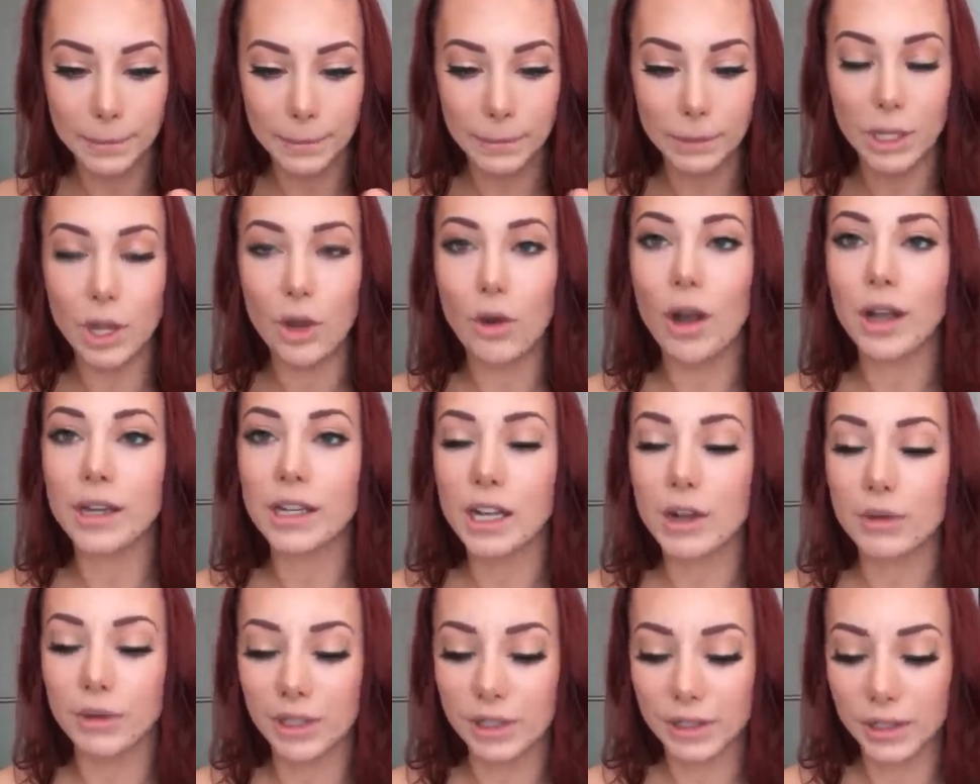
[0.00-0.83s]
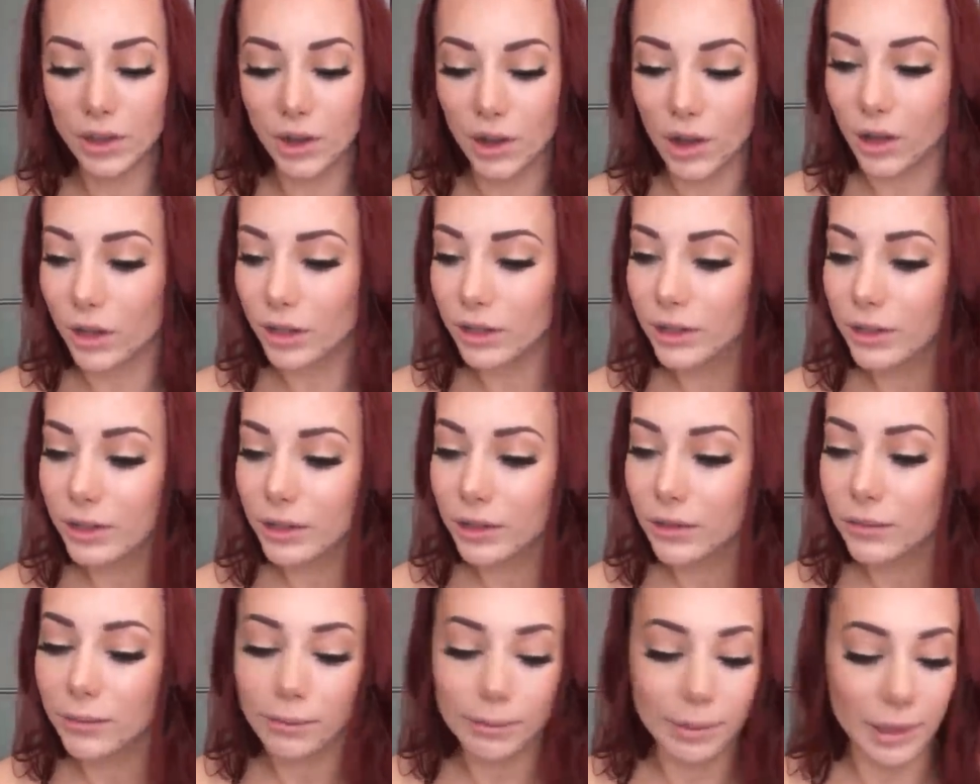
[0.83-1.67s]
No idea what it's called,
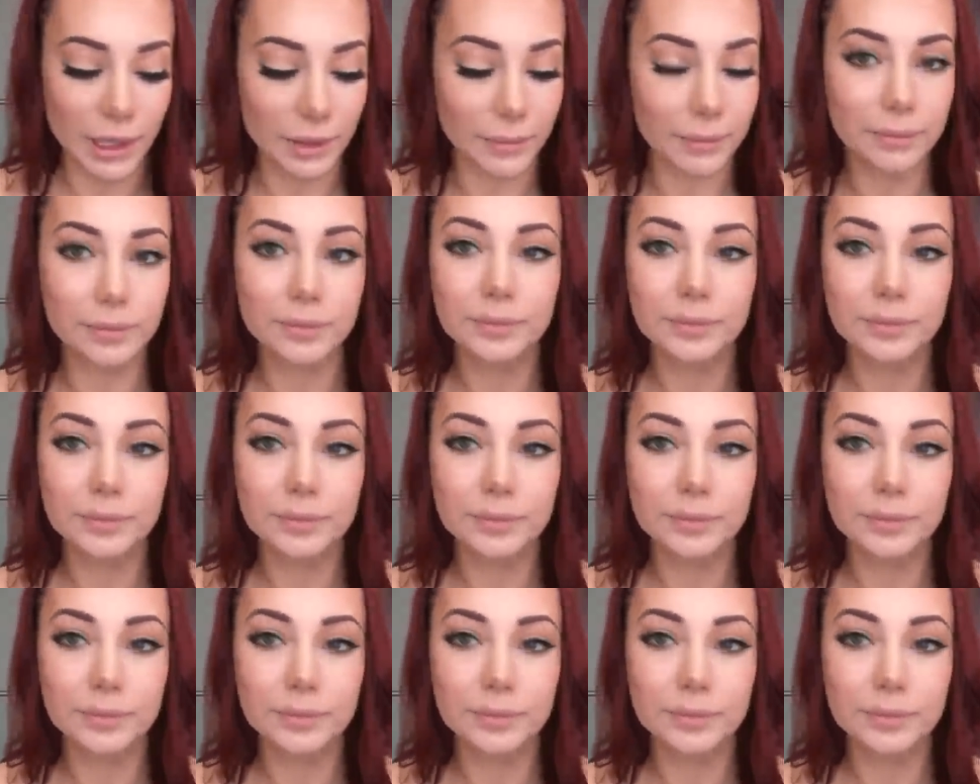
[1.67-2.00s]
but.